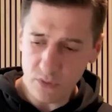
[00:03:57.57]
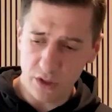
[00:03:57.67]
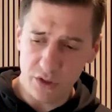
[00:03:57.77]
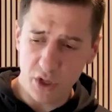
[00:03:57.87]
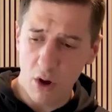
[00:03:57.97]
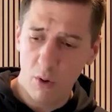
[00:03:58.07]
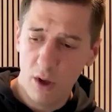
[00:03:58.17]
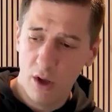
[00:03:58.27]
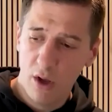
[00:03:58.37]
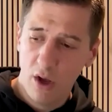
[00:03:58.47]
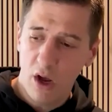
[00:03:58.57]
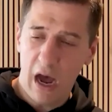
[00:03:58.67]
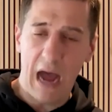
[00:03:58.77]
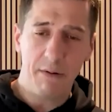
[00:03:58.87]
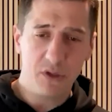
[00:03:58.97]
And so
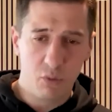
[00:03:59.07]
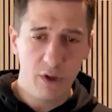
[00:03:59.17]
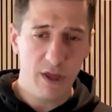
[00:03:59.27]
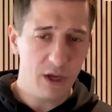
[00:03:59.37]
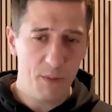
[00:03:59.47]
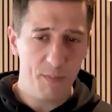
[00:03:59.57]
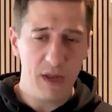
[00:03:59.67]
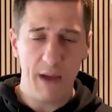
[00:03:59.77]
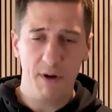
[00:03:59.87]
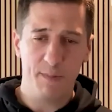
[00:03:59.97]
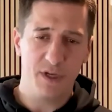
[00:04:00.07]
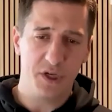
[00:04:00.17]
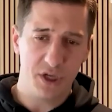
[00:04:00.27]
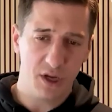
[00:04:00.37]
I was really good at being able to position a